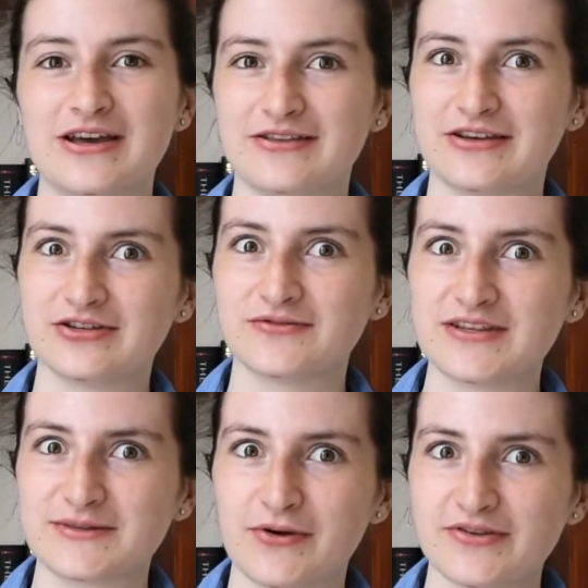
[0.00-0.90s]
I think you should
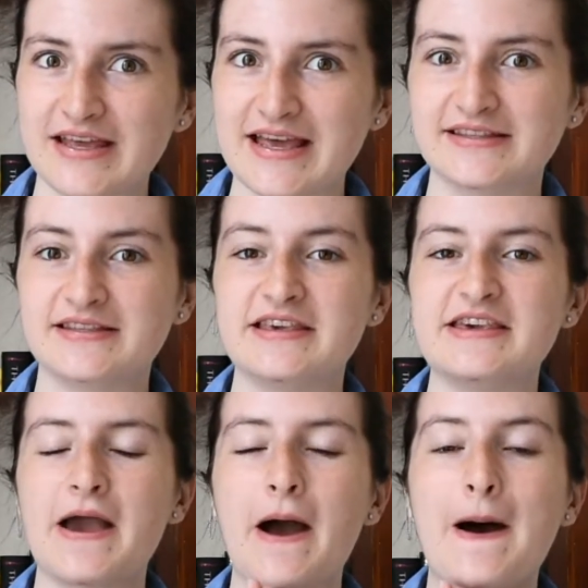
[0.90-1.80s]
read these books is
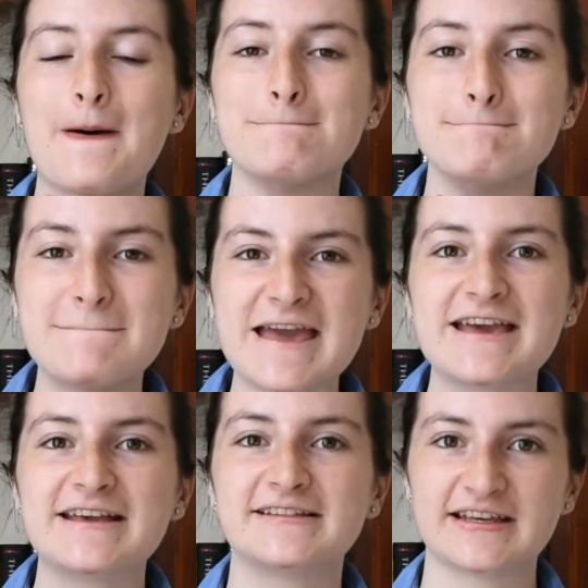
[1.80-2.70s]
the
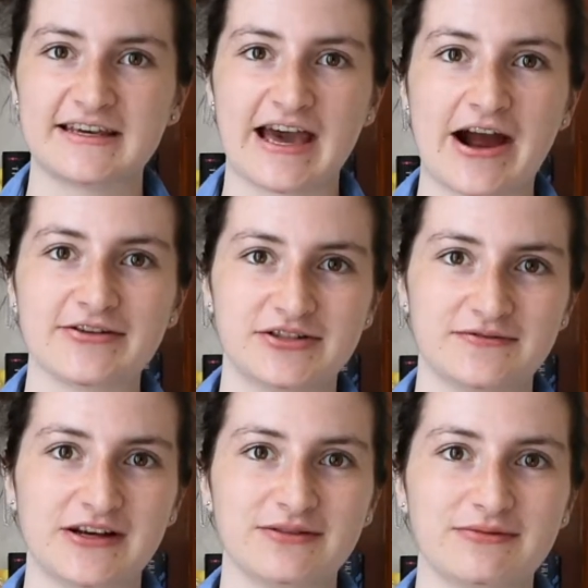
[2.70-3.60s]
amazing character
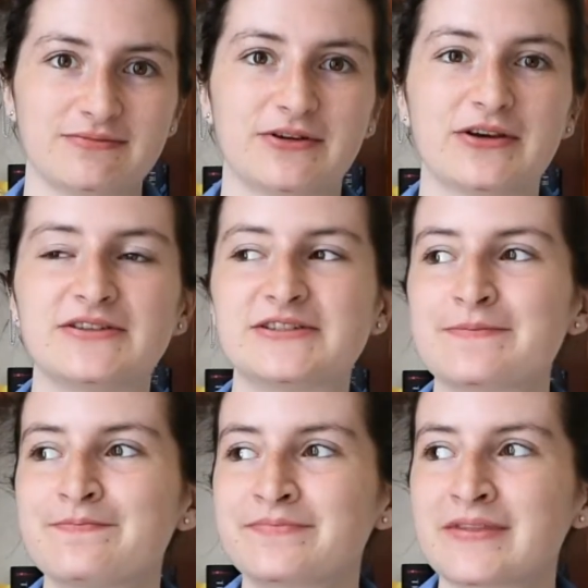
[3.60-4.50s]
development, because
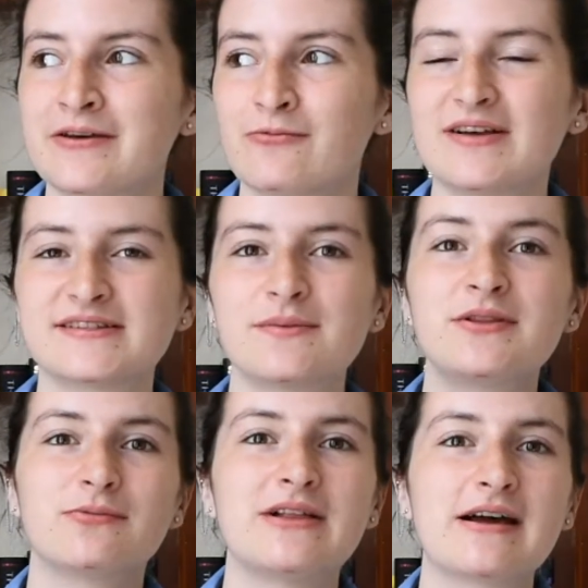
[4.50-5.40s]
while some
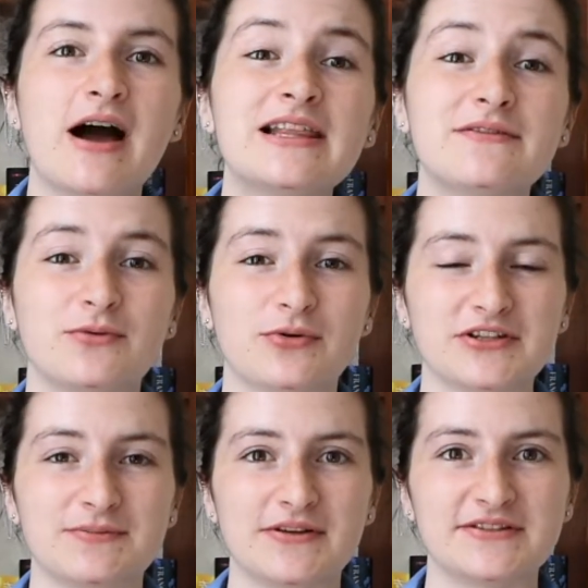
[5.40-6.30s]
of the, like, I love the
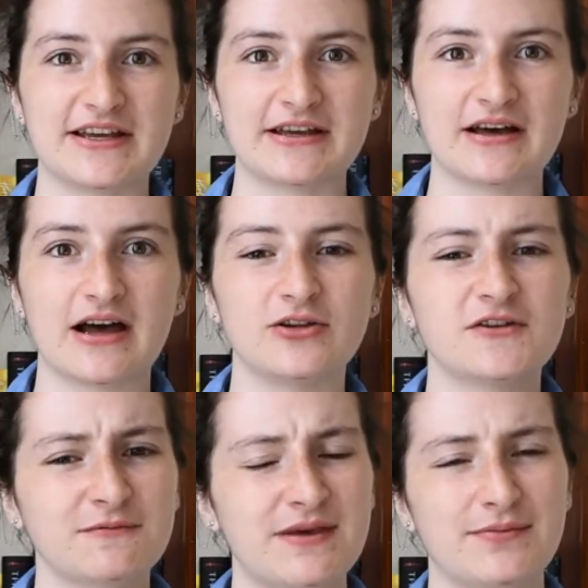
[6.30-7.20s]
world building, a
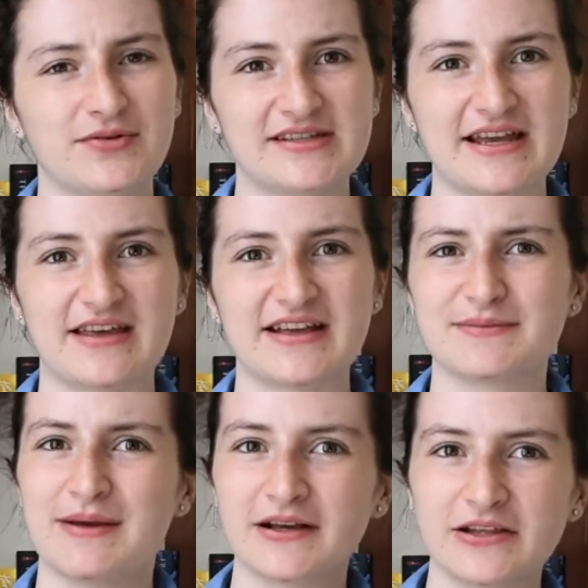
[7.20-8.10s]
lot of people say that
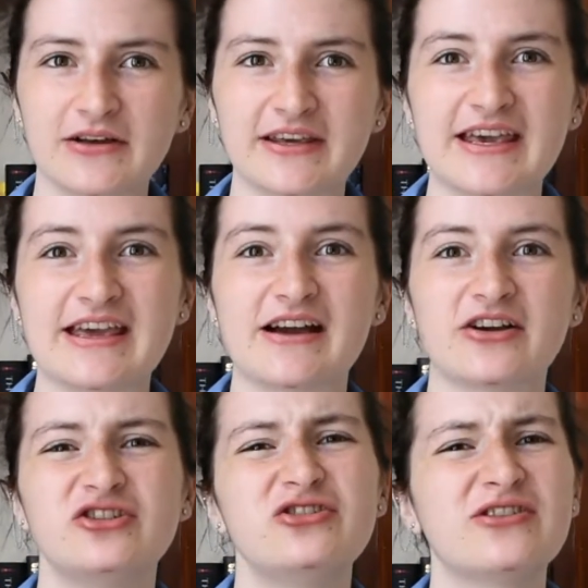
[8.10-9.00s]
it's a bit clunky,
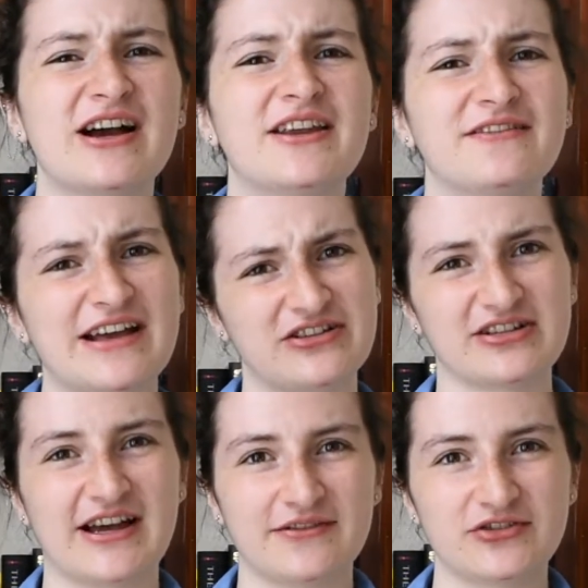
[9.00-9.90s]
because you do kind of get
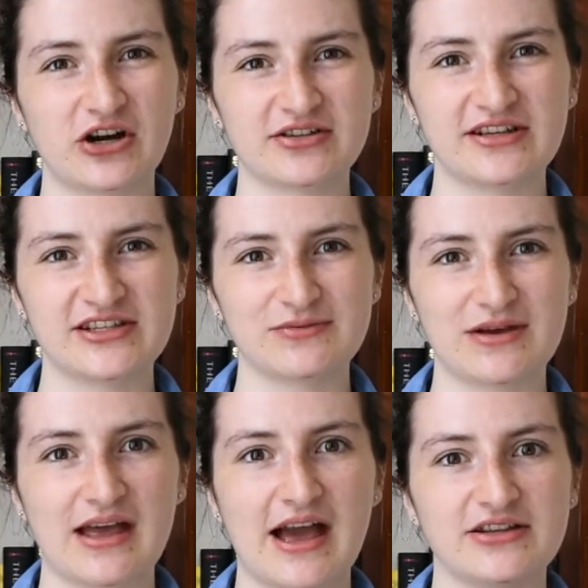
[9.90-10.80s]
just kind of chucked into
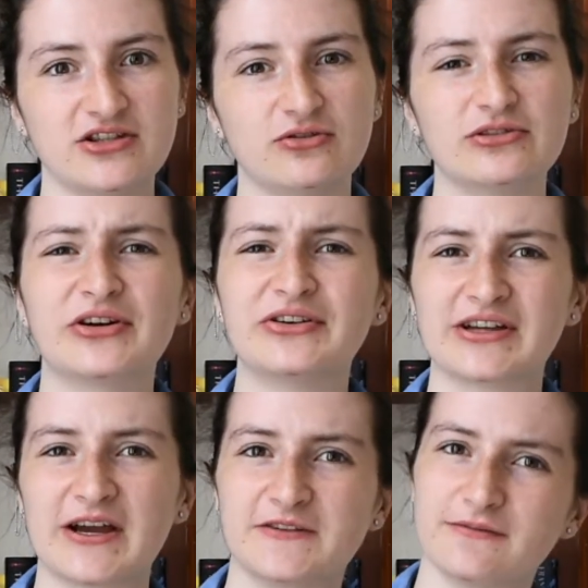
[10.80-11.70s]
it and you'll learn
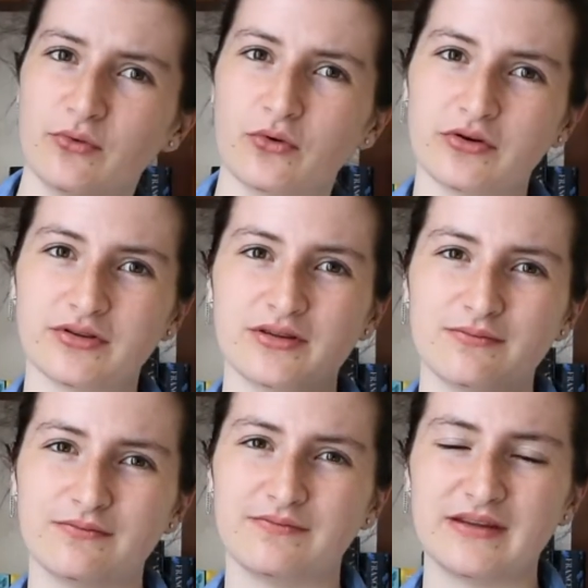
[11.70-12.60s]
kind of more the
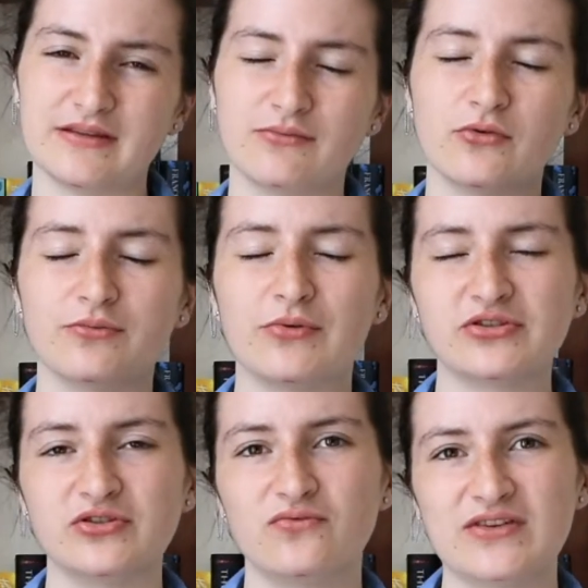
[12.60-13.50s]
more
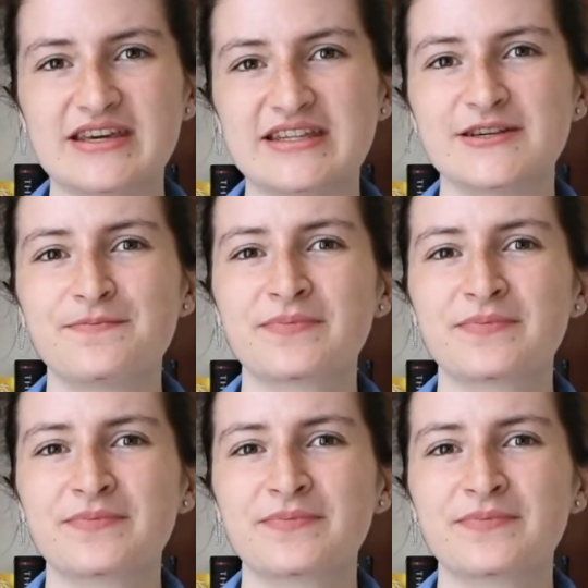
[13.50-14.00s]
books you read.